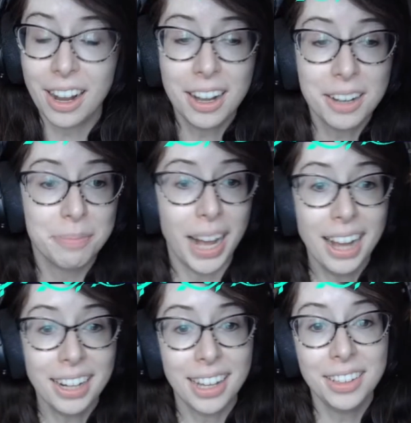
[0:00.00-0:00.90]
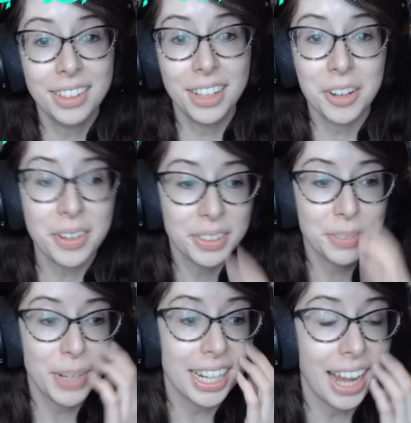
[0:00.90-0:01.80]
are back. Hello,
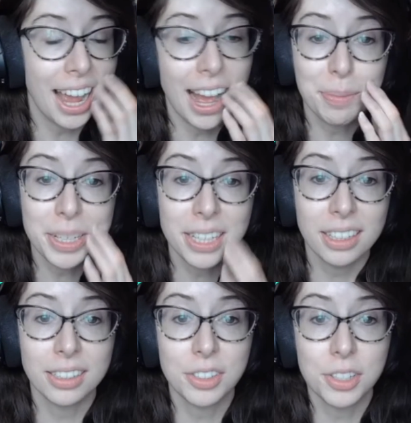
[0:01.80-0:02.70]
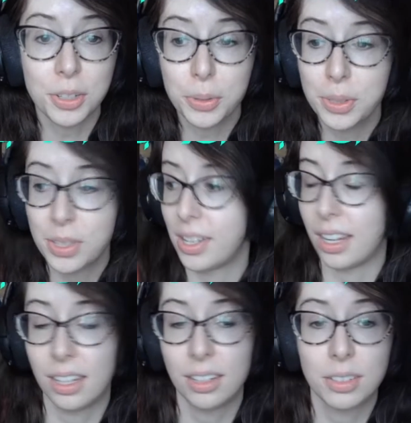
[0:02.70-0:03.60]
everybody. Happy
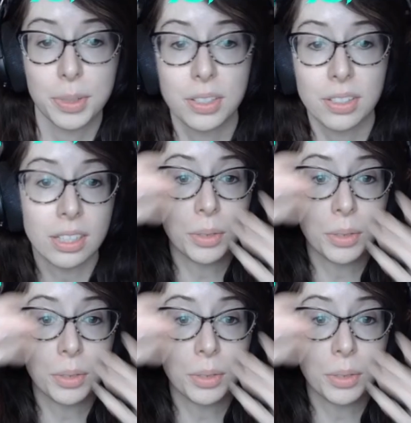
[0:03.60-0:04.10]
Tuesday. I was about to say